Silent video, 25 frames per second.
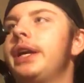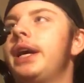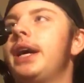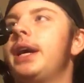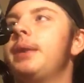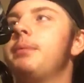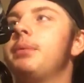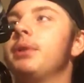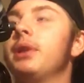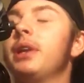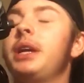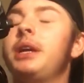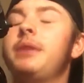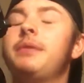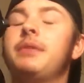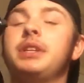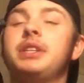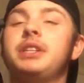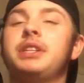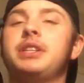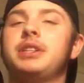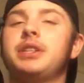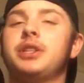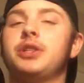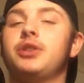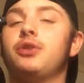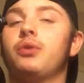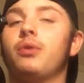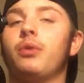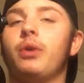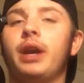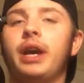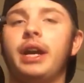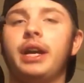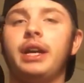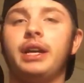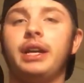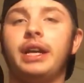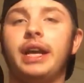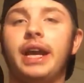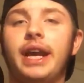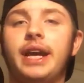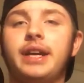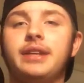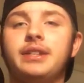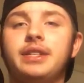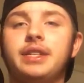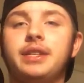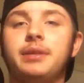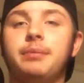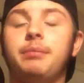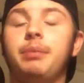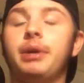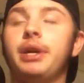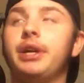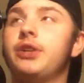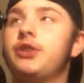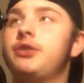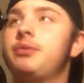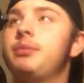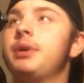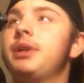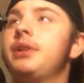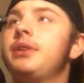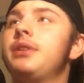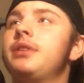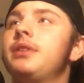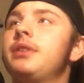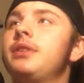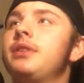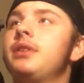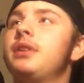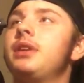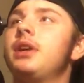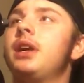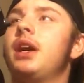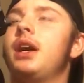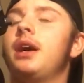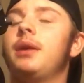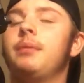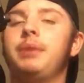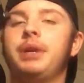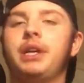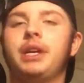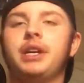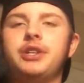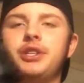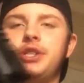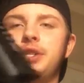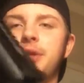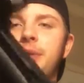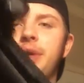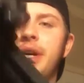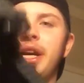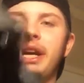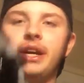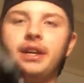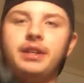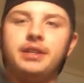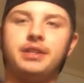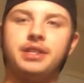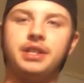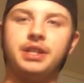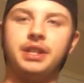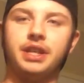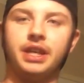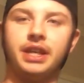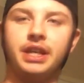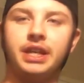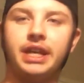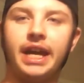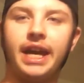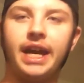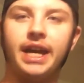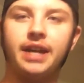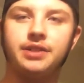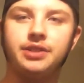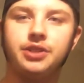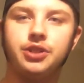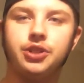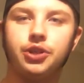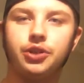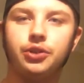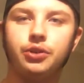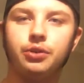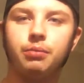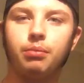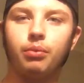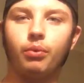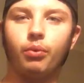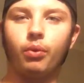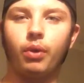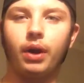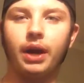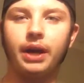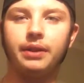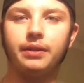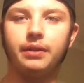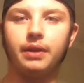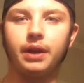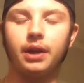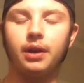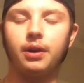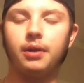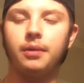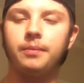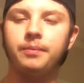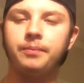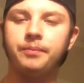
I believe this is a direct gas impingement because you can see the gas tube right there.